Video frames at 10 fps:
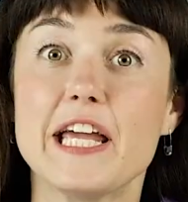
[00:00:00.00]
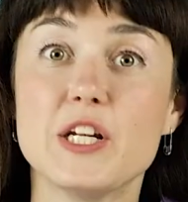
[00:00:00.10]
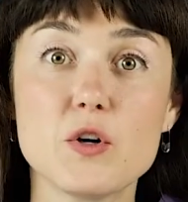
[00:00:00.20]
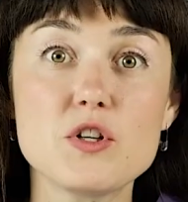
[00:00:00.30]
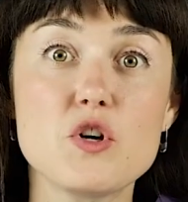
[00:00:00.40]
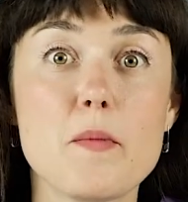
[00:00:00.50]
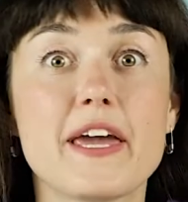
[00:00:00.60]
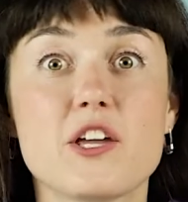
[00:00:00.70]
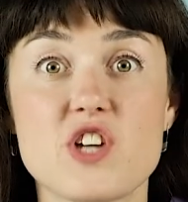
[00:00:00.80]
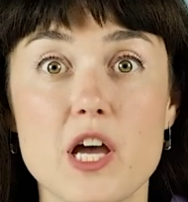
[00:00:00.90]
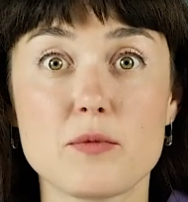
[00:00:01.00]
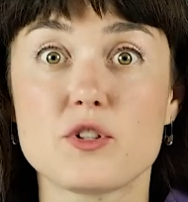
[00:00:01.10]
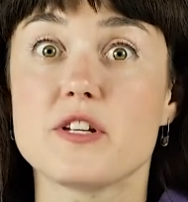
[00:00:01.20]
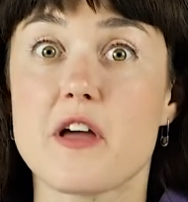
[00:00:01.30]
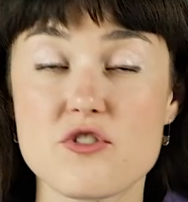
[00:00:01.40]
In order to make a
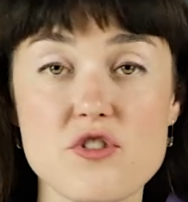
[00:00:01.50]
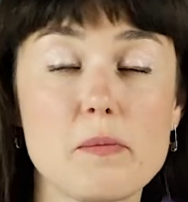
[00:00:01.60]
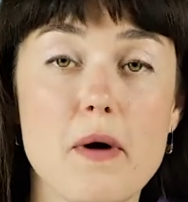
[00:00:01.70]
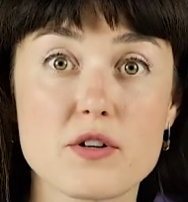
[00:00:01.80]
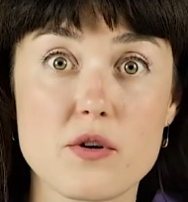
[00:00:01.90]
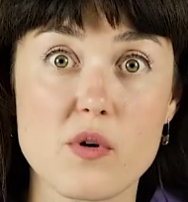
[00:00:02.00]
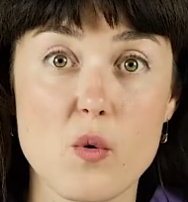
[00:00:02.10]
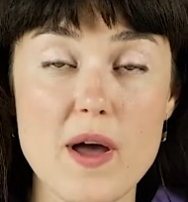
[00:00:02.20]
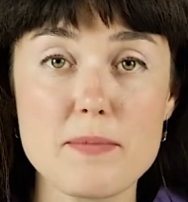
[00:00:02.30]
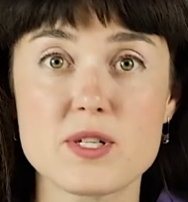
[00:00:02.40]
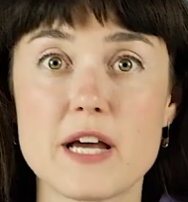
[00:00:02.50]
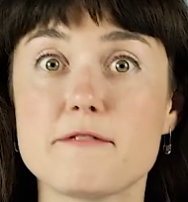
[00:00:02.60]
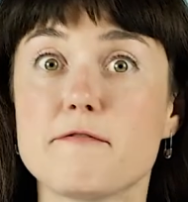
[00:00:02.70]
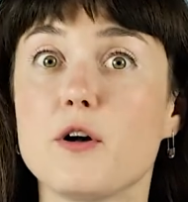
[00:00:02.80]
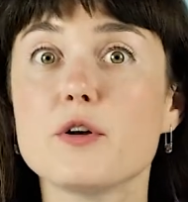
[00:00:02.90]
chatbot a natural part of your
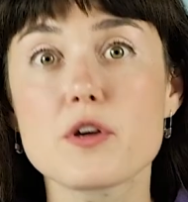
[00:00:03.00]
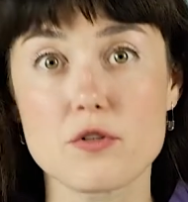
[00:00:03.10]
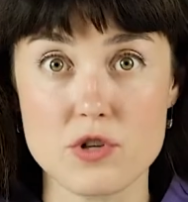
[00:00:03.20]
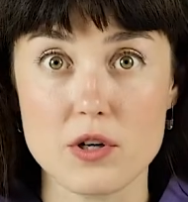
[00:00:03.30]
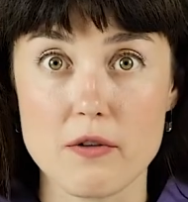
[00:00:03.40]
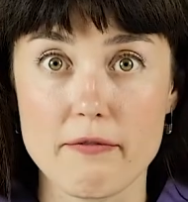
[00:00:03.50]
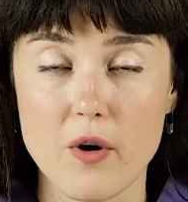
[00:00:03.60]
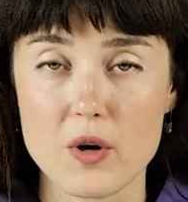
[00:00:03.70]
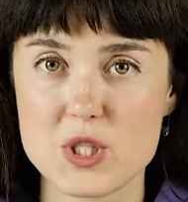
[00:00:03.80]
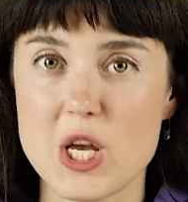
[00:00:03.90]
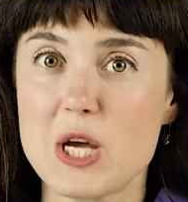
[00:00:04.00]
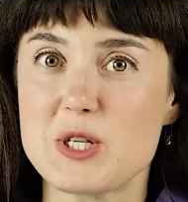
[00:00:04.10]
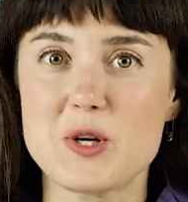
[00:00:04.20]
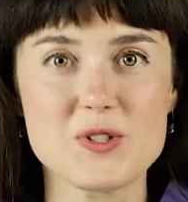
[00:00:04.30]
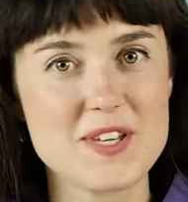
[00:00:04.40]
website, follow your tone of voice.
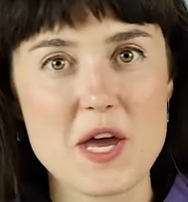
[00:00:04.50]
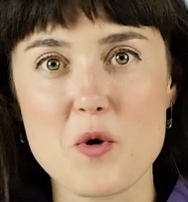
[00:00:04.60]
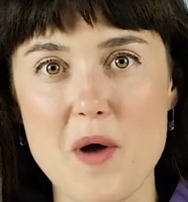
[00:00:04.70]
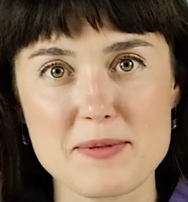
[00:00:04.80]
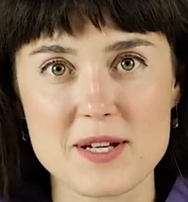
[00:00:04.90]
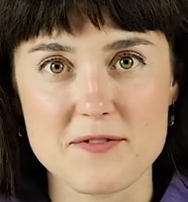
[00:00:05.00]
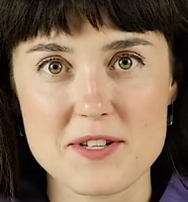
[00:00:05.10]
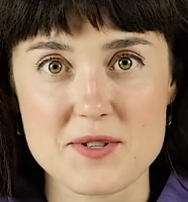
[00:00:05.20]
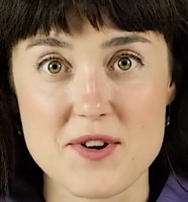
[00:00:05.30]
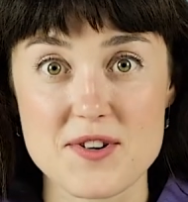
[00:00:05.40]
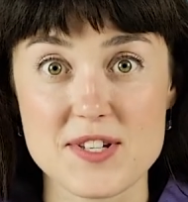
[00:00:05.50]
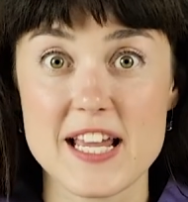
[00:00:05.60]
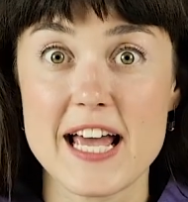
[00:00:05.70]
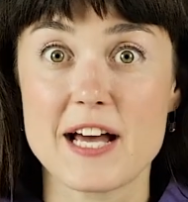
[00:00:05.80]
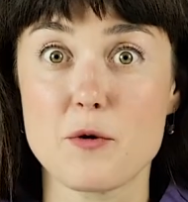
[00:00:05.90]
Don't scare website visitors
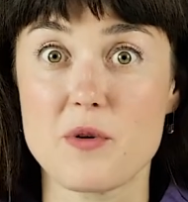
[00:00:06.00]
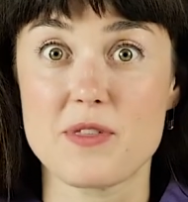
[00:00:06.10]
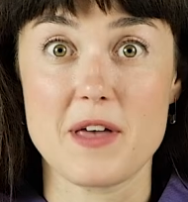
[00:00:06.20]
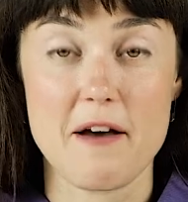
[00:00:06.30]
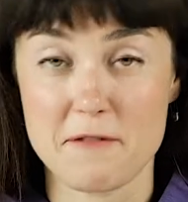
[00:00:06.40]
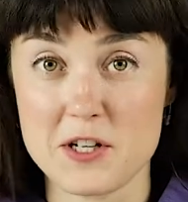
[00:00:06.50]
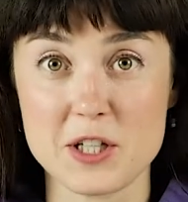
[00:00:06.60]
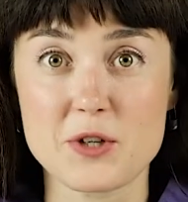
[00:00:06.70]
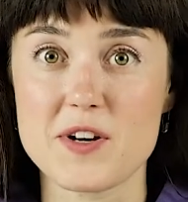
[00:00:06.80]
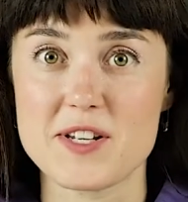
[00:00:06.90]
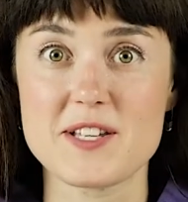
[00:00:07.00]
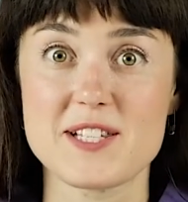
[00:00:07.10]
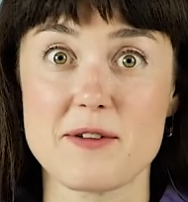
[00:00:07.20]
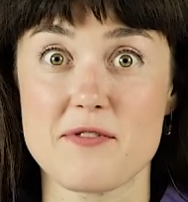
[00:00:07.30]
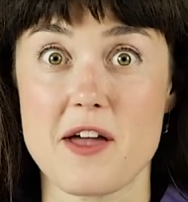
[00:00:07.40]
with official
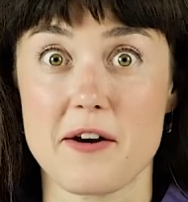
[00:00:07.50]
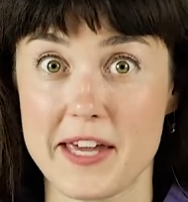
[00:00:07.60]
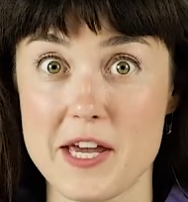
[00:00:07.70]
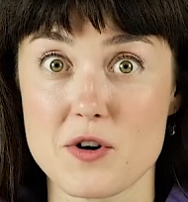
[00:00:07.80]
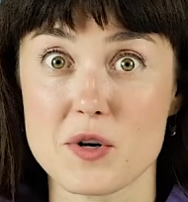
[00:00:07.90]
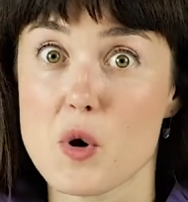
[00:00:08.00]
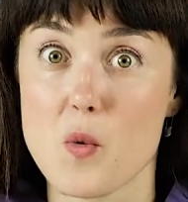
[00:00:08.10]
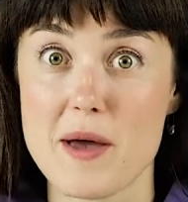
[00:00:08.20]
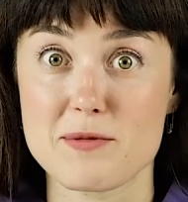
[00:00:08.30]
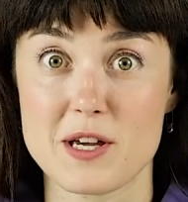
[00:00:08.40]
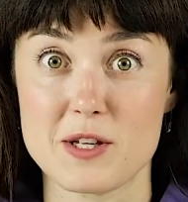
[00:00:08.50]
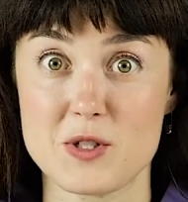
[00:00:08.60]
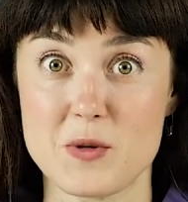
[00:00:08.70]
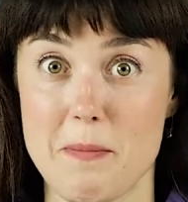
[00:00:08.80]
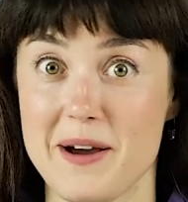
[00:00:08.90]
greetings if they are here on your website
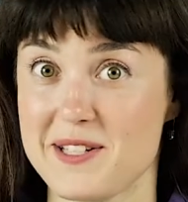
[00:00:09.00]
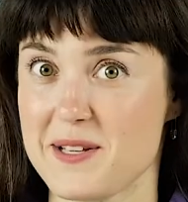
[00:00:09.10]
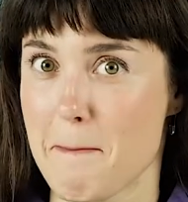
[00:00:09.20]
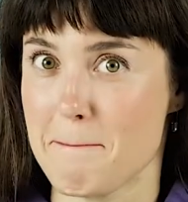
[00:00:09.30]
to buy some